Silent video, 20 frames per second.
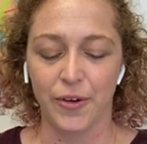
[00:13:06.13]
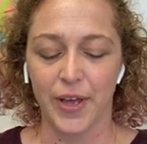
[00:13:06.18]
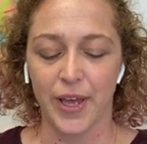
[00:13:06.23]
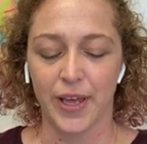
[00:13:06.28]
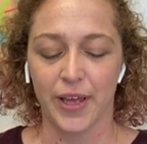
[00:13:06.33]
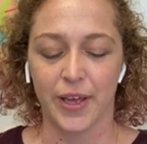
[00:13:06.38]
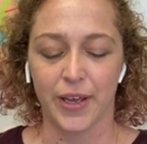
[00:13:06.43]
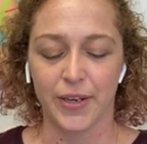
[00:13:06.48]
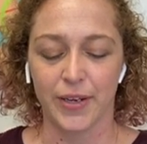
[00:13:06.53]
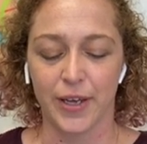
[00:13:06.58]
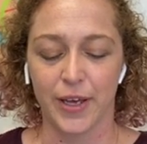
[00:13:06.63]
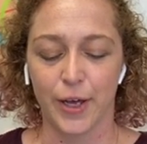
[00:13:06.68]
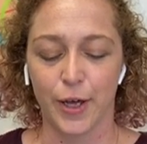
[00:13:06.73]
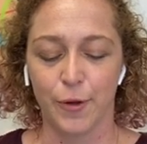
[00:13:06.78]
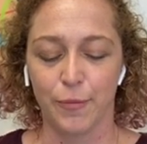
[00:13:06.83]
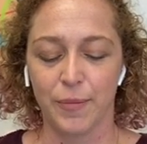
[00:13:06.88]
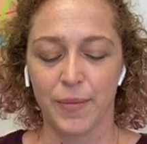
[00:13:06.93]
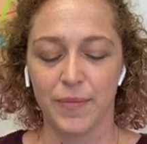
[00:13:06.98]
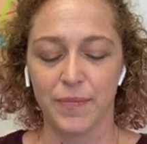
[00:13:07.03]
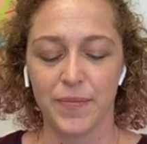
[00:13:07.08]
And
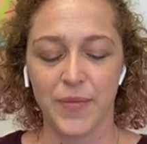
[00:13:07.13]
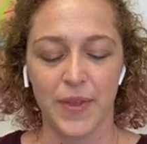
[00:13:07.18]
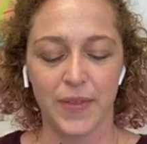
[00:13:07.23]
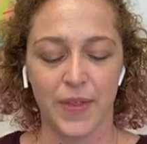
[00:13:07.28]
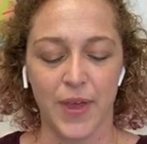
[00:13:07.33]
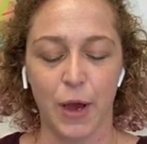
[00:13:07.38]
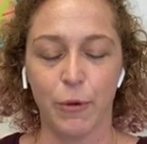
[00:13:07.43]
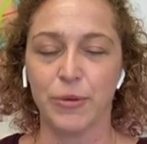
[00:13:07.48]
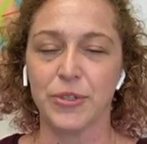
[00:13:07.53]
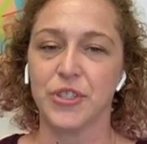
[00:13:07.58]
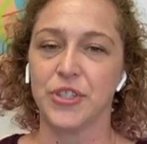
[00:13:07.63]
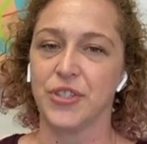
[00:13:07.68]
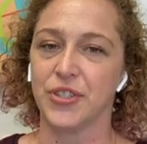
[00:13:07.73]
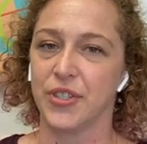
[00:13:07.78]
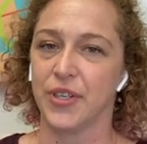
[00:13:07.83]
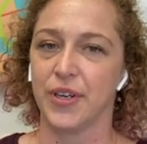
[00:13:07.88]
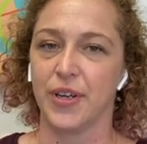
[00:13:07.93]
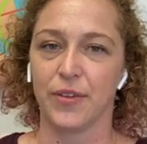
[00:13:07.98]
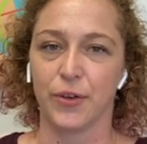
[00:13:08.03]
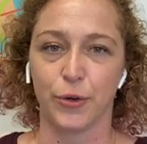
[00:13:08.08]
that was just
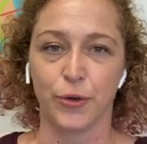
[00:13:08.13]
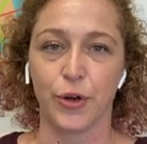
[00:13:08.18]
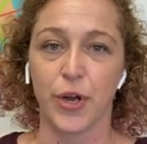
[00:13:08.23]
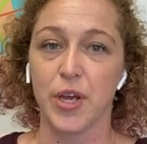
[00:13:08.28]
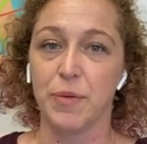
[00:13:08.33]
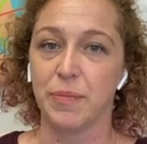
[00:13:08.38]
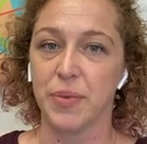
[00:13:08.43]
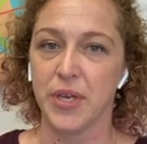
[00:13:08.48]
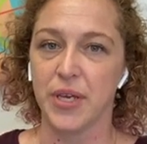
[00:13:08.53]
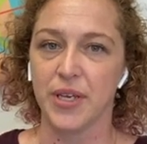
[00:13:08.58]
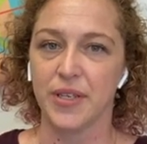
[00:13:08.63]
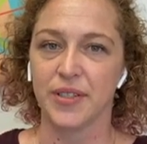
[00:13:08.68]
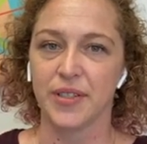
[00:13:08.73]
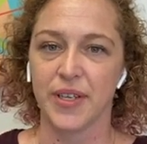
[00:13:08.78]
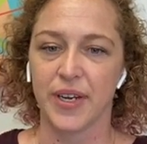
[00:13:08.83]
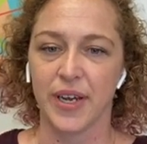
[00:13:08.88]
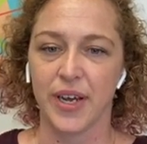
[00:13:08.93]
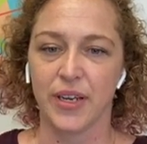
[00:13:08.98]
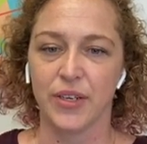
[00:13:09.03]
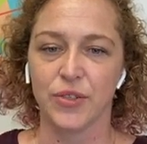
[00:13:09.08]
another great piece
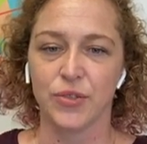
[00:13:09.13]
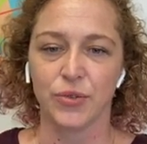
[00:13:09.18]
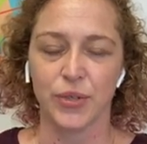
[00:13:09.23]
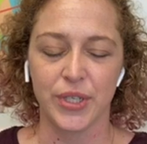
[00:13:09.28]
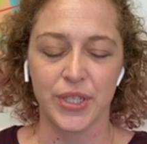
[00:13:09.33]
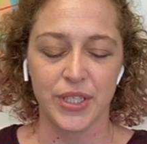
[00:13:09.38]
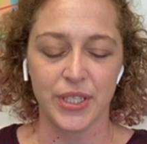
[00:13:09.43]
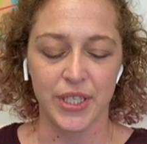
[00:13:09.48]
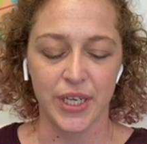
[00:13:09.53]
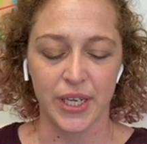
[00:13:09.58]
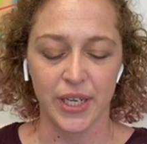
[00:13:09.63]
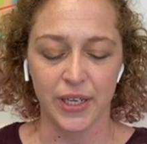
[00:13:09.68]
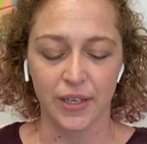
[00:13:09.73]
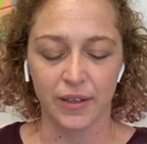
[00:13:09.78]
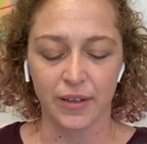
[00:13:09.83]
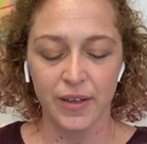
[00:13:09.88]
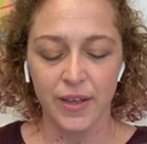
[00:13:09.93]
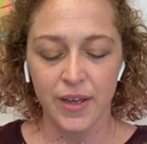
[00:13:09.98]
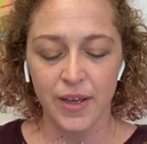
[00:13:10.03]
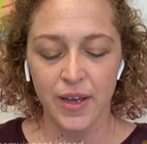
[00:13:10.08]
that I enjoyed seeing.